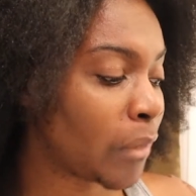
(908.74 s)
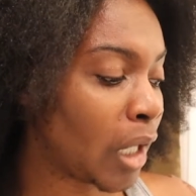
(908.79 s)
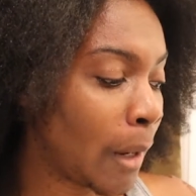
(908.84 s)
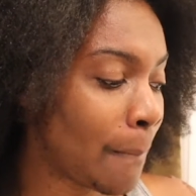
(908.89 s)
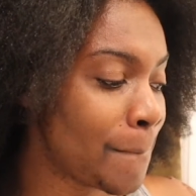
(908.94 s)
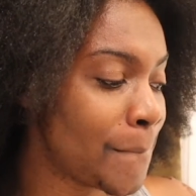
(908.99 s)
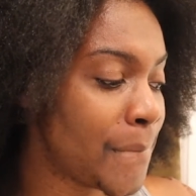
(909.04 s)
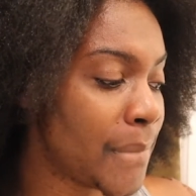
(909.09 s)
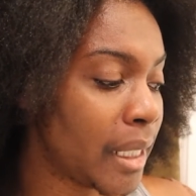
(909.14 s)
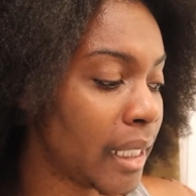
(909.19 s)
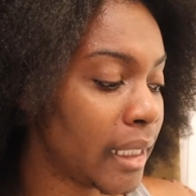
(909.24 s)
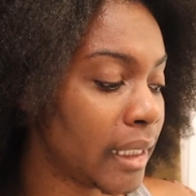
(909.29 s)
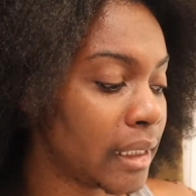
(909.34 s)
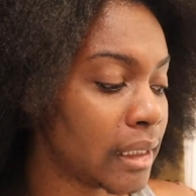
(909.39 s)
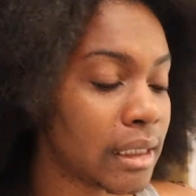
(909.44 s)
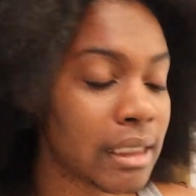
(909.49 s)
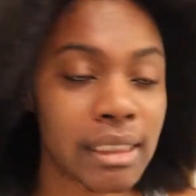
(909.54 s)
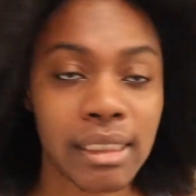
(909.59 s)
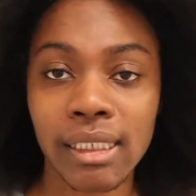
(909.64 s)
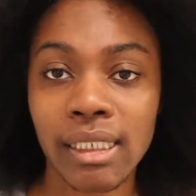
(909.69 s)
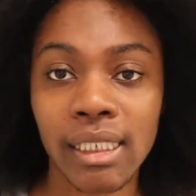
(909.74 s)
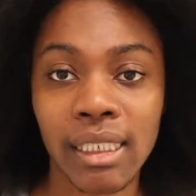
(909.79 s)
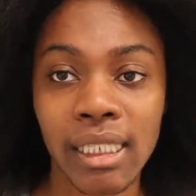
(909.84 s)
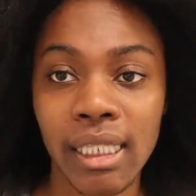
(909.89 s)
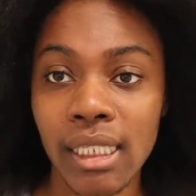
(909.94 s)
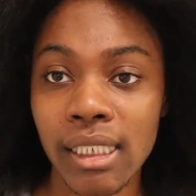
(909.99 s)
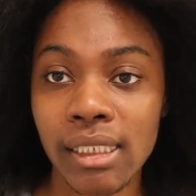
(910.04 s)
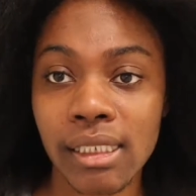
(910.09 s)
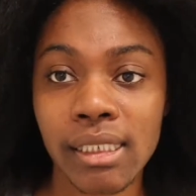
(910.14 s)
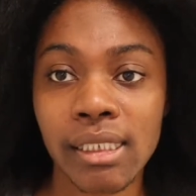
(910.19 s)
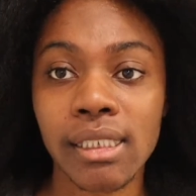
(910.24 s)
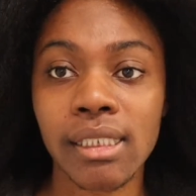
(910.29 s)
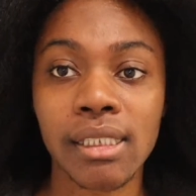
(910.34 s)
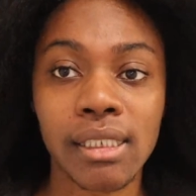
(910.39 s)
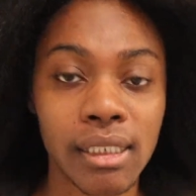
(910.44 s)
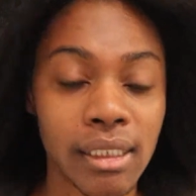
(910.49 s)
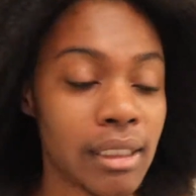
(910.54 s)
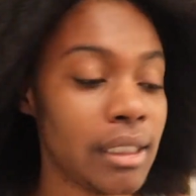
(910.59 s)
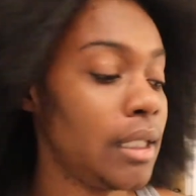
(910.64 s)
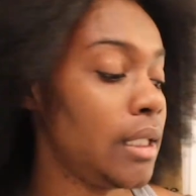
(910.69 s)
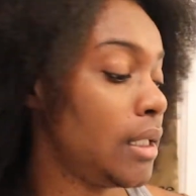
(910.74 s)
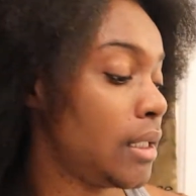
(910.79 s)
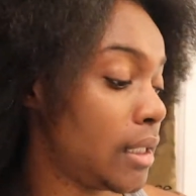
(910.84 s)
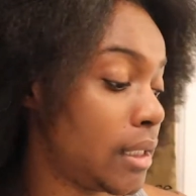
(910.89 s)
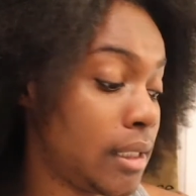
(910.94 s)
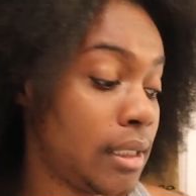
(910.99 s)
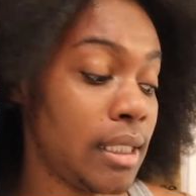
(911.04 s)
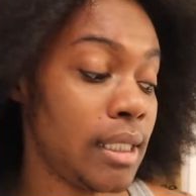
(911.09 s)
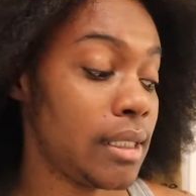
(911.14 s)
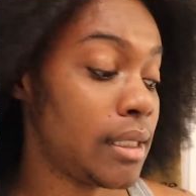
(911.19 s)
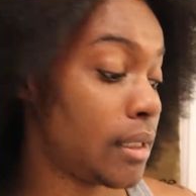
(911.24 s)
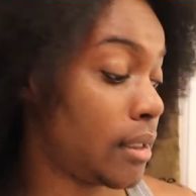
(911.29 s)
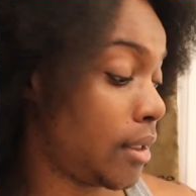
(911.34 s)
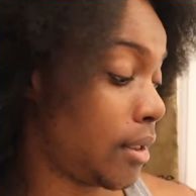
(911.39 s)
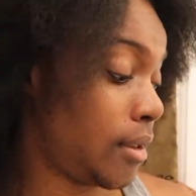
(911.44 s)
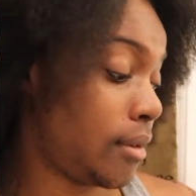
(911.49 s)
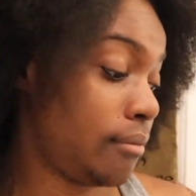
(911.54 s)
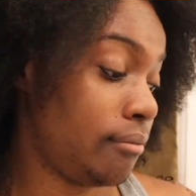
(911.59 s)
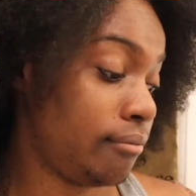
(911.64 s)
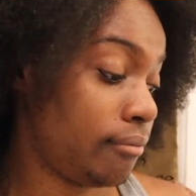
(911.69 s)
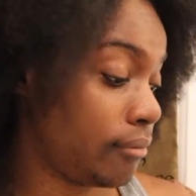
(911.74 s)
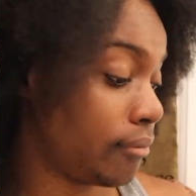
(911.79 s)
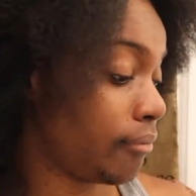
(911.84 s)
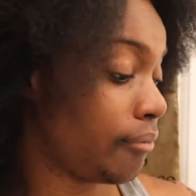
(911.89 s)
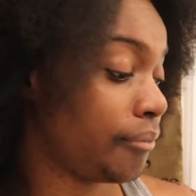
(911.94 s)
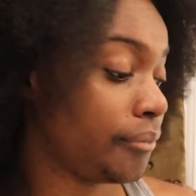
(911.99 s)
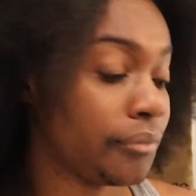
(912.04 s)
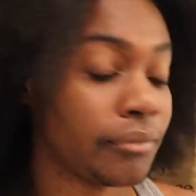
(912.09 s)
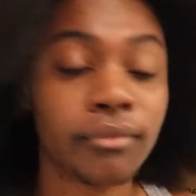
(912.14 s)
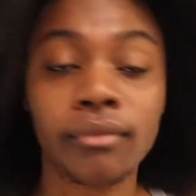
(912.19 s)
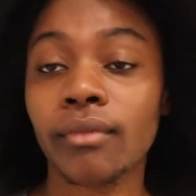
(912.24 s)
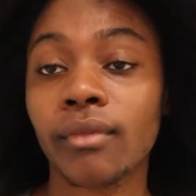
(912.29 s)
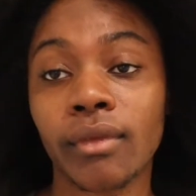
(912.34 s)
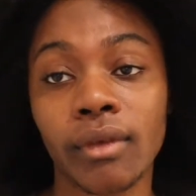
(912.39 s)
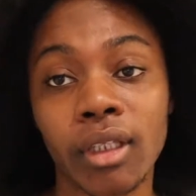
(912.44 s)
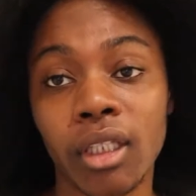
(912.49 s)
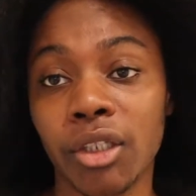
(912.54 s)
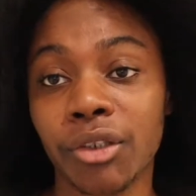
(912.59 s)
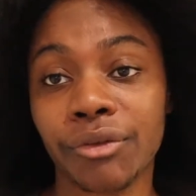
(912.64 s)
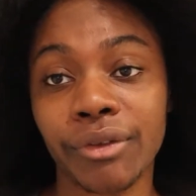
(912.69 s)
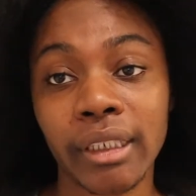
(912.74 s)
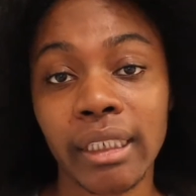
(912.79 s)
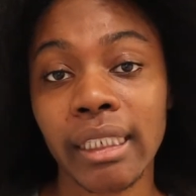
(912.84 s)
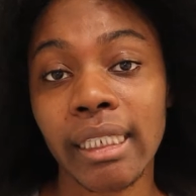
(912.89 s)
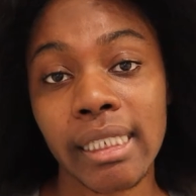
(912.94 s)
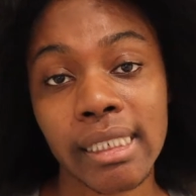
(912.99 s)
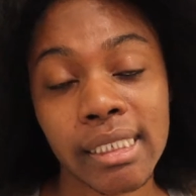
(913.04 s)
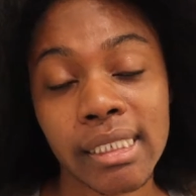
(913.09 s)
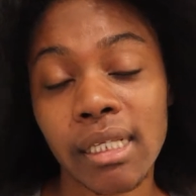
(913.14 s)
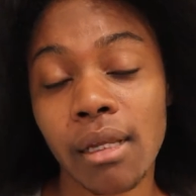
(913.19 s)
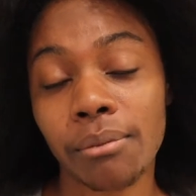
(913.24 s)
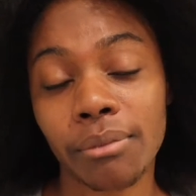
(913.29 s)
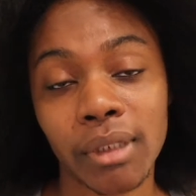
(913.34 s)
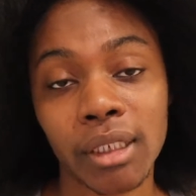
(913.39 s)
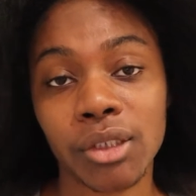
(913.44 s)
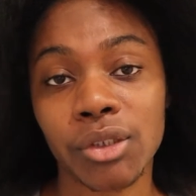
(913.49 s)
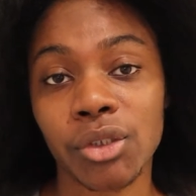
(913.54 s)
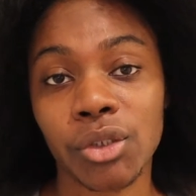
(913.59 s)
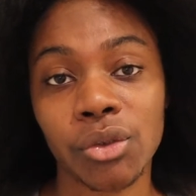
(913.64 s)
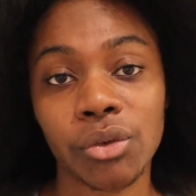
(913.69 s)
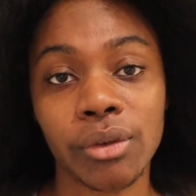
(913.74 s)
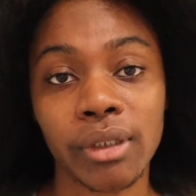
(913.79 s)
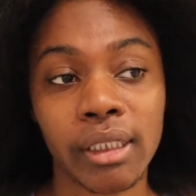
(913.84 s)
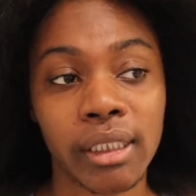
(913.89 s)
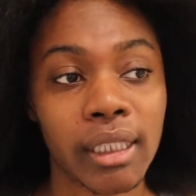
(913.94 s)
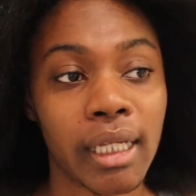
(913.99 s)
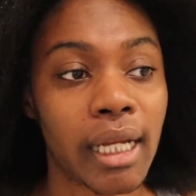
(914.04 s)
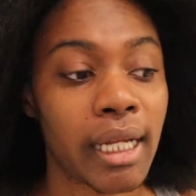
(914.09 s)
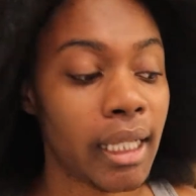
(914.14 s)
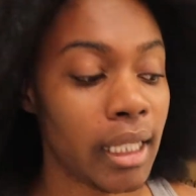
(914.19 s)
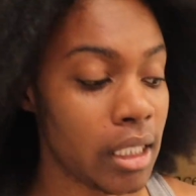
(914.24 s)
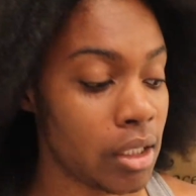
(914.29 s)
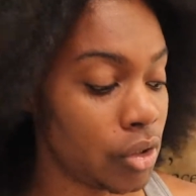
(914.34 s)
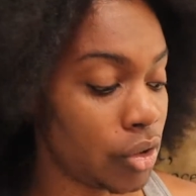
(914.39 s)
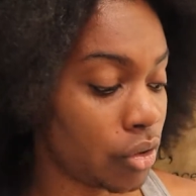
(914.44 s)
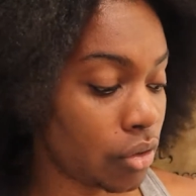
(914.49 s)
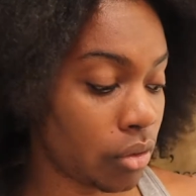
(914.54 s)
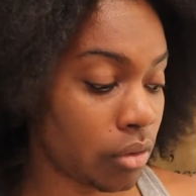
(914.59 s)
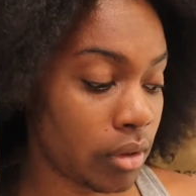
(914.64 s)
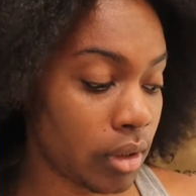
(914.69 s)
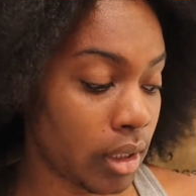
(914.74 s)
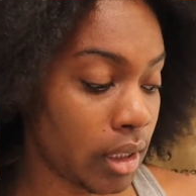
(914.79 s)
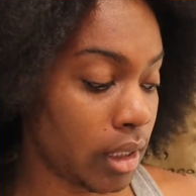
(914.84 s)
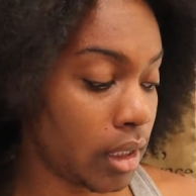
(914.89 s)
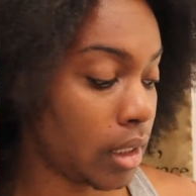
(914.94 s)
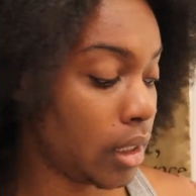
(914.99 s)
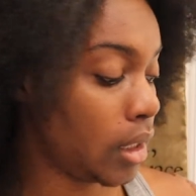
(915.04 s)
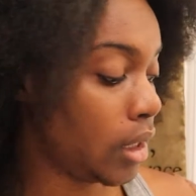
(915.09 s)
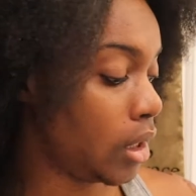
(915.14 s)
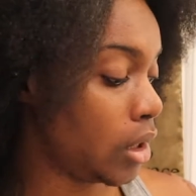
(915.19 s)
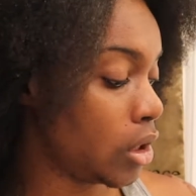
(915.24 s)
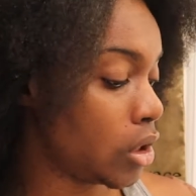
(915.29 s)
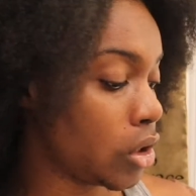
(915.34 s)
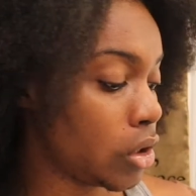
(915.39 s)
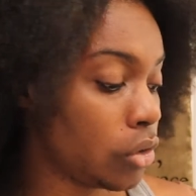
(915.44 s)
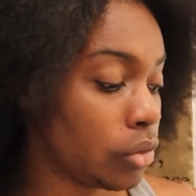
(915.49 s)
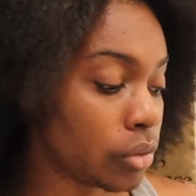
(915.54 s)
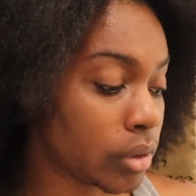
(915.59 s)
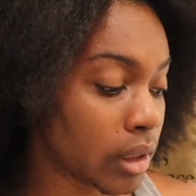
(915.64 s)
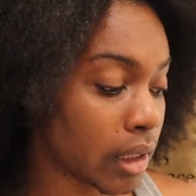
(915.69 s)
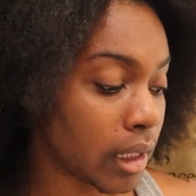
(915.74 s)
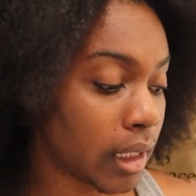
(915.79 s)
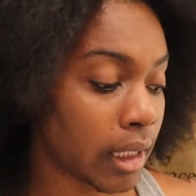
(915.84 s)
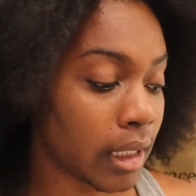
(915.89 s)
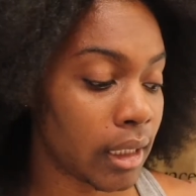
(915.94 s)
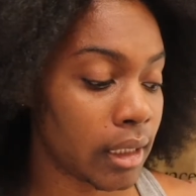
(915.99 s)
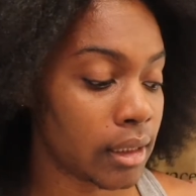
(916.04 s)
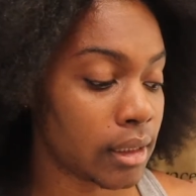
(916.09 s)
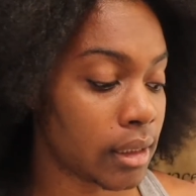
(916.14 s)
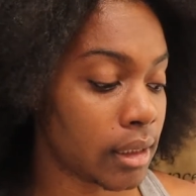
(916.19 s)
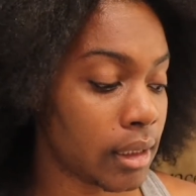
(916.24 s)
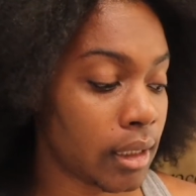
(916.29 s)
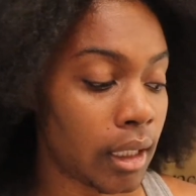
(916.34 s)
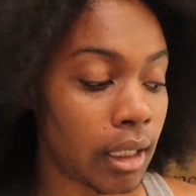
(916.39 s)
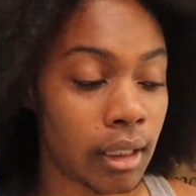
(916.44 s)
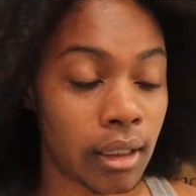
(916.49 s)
But this system, there really is something to it. I enjoyed using it.